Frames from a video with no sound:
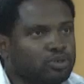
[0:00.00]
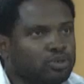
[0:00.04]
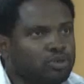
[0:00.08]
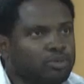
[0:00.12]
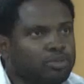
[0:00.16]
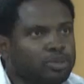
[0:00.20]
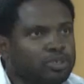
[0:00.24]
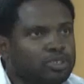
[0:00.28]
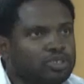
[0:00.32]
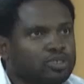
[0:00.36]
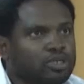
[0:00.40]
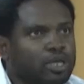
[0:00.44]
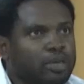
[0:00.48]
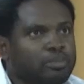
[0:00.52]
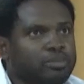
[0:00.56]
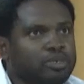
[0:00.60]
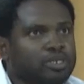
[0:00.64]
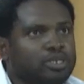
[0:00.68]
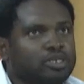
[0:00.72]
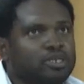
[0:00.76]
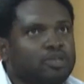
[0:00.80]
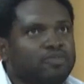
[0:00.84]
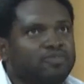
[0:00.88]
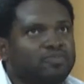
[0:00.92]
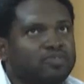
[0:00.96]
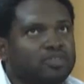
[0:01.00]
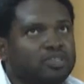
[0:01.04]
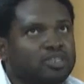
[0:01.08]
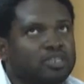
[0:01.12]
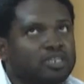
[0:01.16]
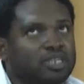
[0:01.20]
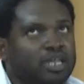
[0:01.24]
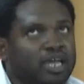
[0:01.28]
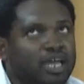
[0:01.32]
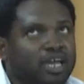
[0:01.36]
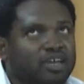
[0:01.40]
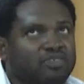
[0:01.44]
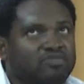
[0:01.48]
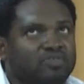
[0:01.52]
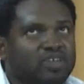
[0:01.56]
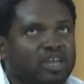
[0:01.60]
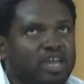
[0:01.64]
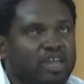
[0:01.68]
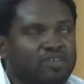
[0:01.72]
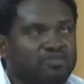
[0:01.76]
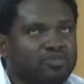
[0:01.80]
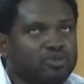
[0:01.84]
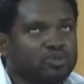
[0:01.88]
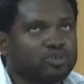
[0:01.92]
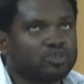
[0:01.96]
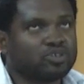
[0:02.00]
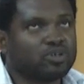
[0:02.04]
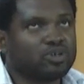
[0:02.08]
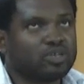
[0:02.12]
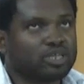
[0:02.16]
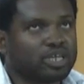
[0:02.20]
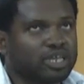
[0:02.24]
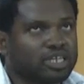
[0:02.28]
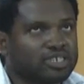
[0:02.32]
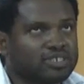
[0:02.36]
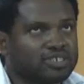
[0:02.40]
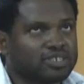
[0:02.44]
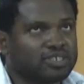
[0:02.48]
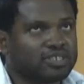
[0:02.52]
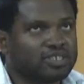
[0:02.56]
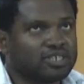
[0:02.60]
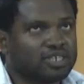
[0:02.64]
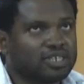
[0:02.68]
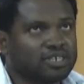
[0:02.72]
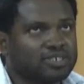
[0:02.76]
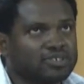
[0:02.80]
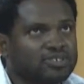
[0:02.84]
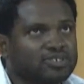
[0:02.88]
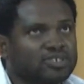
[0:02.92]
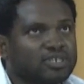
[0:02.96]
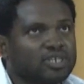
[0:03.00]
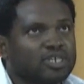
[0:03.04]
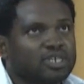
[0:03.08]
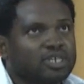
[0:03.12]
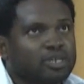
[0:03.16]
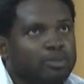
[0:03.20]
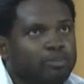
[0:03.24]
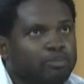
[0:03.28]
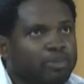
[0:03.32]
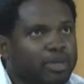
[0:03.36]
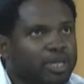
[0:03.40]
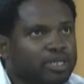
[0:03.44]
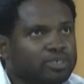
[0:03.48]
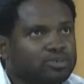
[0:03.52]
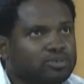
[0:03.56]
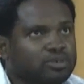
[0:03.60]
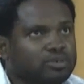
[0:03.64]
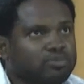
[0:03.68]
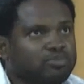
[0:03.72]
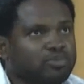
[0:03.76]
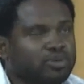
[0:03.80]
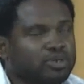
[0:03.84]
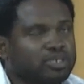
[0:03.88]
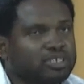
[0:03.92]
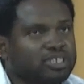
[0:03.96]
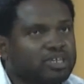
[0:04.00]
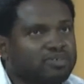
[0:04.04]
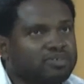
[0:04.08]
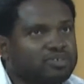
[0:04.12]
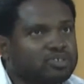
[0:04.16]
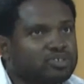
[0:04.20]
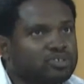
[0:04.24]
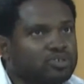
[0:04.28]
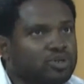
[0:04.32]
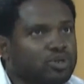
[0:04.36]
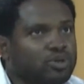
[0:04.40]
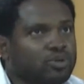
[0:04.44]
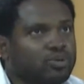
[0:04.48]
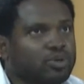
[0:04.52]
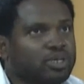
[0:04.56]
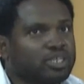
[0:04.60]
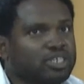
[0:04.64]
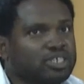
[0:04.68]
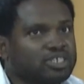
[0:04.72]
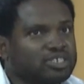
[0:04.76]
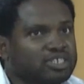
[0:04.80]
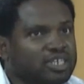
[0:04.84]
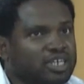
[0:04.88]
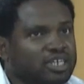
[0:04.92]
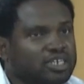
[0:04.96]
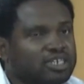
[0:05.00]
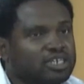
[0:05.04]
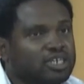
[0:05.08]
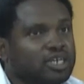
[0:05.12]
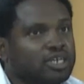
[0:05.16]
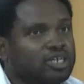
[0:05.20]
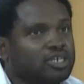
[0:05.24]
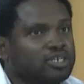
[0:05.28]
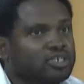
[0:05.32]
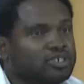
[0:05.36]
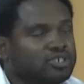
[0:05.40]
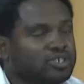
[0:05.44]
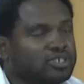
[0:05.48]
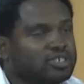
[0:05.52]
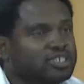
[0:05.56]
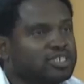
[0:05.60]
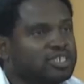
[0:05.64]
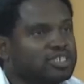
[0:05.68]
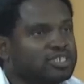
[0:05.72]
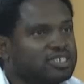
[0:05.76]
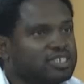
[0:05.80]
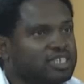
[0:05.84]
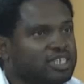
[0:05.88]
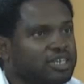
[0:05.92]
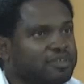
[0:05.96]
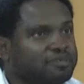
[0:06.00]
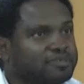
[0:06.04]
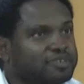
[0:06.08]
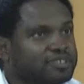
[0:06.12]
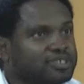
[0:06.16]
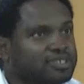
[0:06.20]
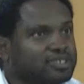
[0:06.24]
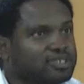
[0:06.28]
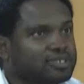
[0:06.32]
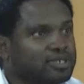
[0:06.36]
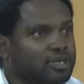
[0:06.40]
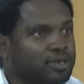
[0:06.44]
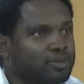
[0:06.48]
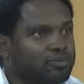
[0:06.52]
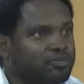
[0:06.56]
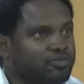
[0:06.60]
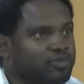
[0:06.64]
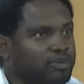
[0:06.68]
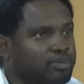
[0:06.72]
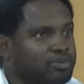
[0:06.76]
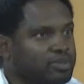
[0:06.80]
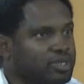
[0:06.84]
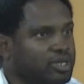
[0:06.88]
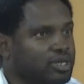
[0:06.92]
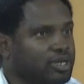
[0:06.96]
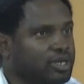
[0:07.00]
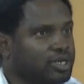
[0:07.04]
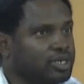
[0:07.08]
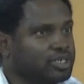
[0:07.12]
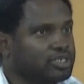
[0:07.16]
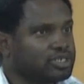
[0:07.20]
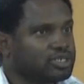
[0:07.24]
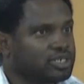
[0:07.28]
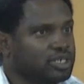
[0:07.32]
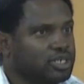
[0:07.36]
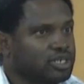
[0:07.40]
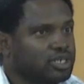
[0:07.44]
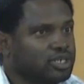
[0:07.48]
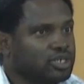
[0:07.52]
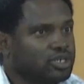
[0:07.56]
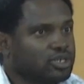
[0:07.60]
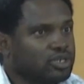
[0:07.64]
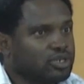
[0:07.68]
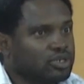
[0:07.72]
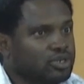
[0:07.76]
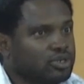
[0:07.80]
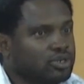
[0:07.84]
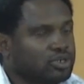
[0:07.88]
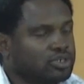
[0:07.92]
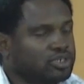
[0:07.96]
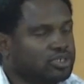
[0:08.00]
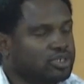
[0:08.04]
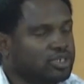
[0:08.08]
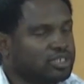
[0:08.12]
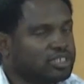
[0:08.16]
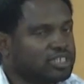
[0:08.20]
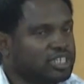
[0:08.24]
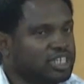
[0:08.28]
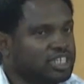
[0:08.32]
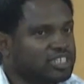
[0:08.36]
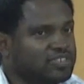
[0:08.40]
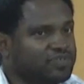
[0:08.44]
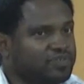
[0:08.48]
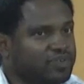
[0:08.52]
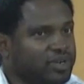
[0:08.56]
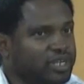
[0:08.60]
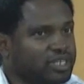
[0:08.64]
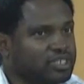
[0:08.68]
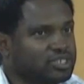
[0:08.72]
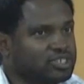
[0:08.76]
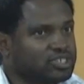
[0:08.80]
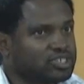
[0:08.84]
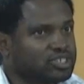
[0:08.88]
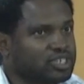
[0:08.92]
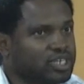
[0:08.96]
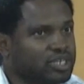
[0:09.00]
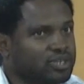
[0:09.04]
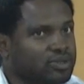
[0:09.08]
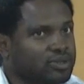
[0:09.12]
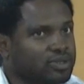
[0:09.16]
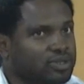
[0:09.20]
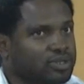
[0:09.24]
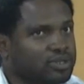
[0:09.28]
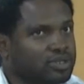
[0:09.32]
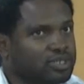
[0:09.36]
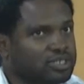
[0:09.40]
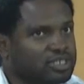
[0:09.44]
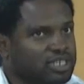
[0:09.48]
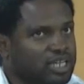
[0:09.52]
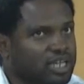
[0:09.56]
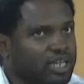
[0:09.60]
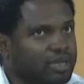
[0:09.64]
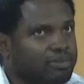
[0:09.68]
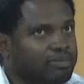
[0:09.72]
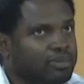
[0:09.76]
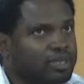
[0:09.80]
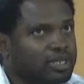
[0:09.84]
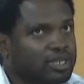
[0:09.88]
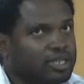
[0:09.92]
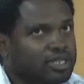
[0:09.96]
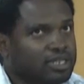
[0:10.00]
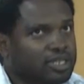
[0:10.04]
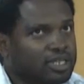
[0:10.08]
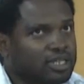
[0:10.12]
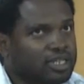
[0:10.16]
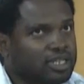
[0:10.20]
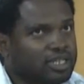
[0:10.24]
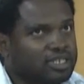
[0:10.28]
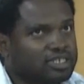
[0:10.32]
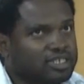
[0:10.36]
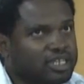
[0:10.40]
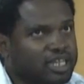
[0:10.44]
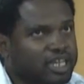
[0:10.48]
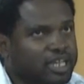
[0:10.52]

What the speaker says: no, but I mean, if I've used all kinds of things. Backstreet Boys have a song where they said, does his gifts come from the heart? Or does his friends take all your time? Now that's